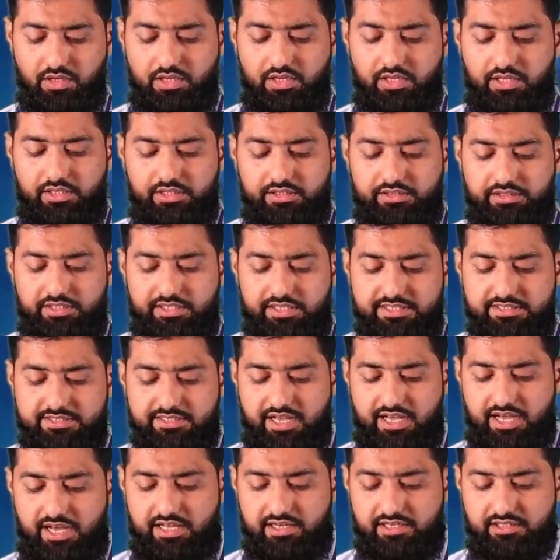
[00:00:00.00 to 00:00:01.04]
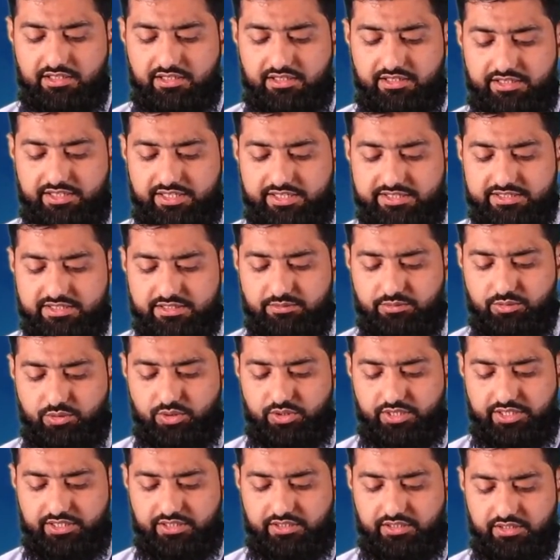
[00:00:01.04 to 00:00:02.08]
These are the disk
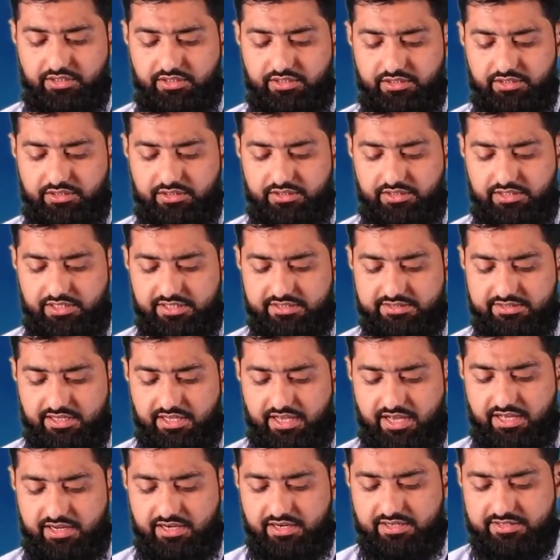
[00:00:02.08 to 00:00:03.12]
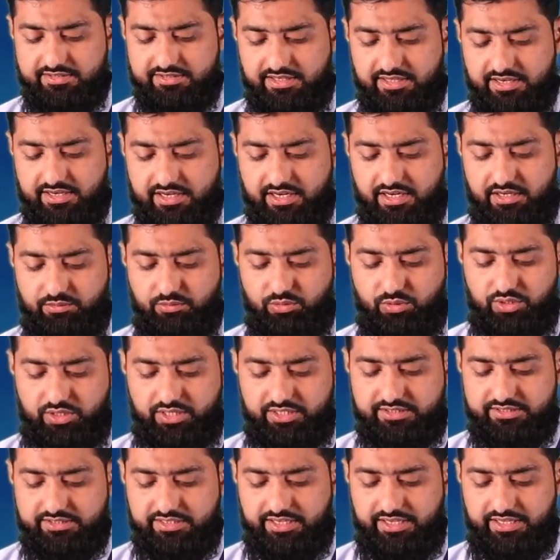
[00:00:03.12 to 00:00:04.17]
bullet, these are a circle
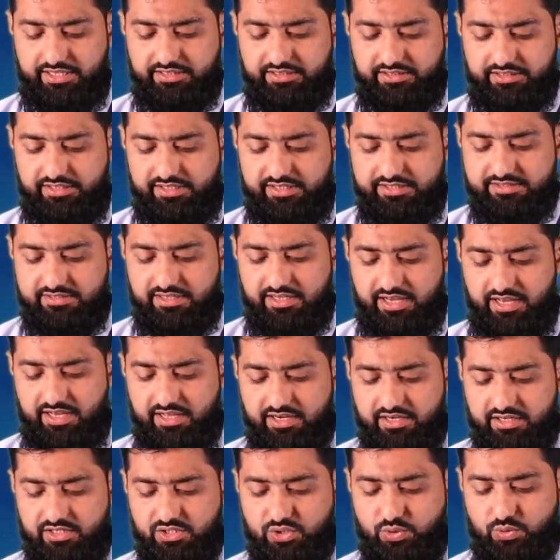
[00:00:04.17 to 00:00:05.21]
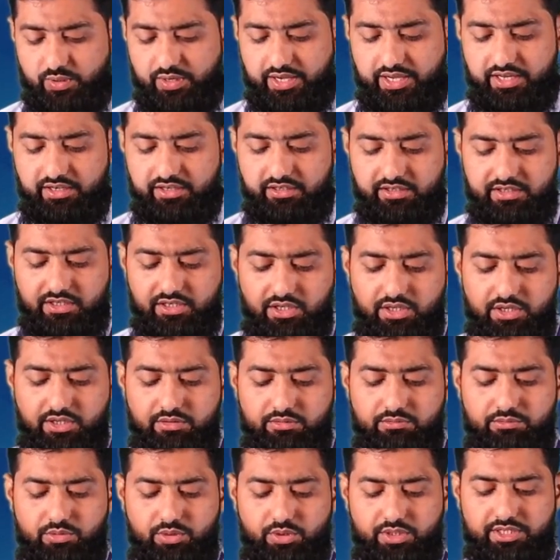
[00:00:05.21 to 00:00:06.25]
bullets, and these are a square
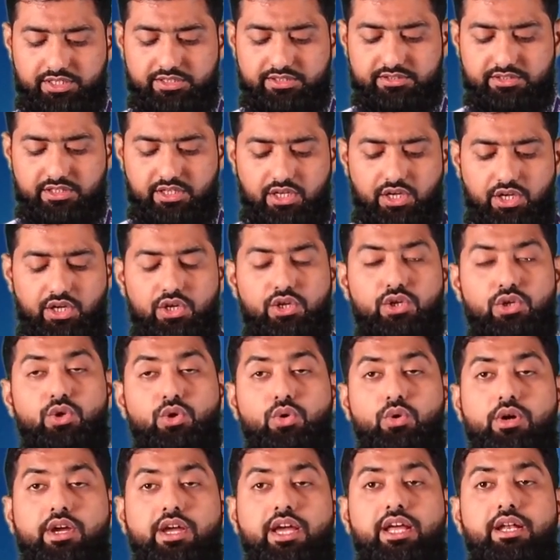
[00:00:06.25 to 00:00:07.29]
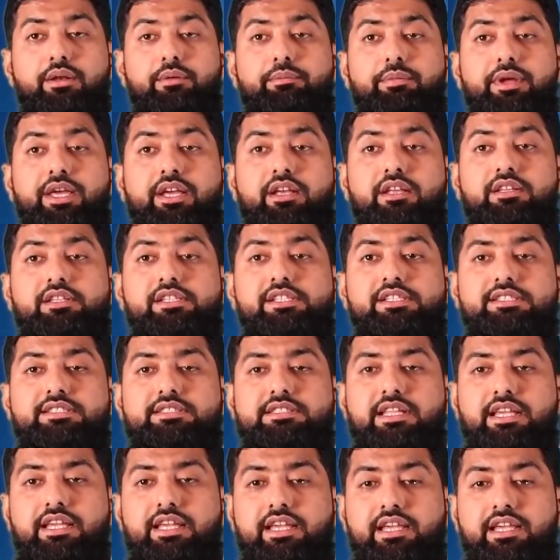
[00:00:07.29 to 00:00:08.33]
bullets. You can make this
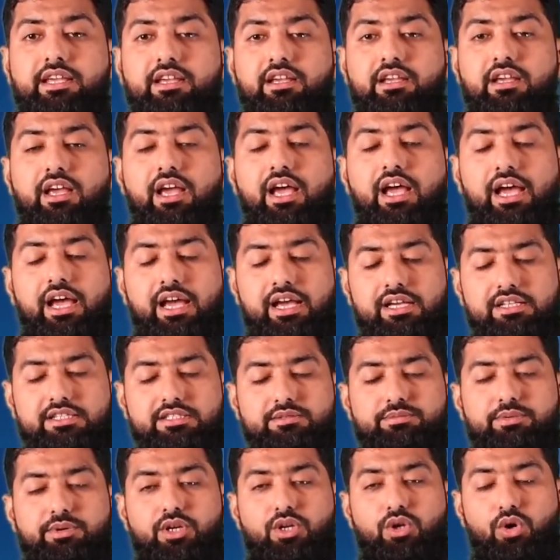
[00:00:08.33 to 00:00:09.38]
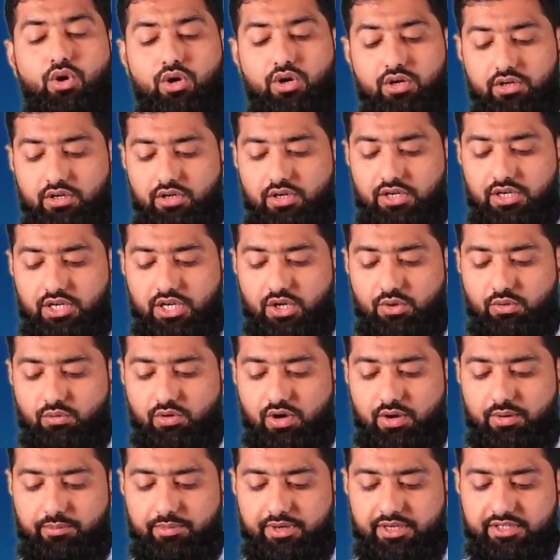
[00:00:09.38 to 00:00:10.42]
thing as per your
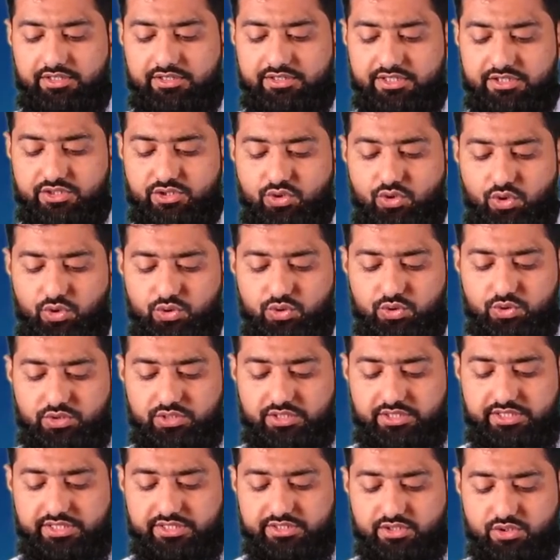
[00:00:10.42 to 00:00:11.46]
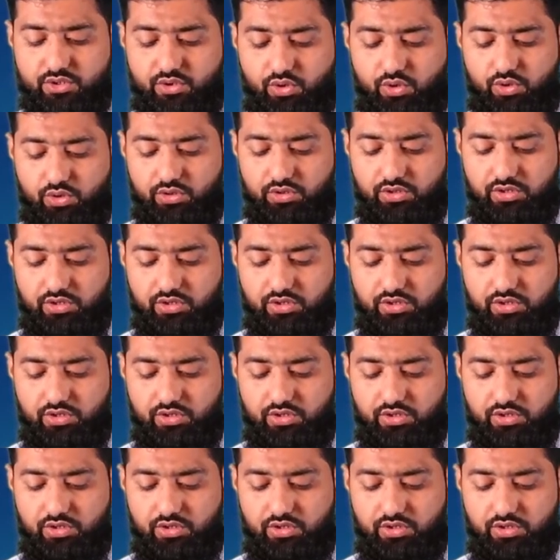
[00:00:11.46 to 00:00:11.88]
requirement. Just go through this code.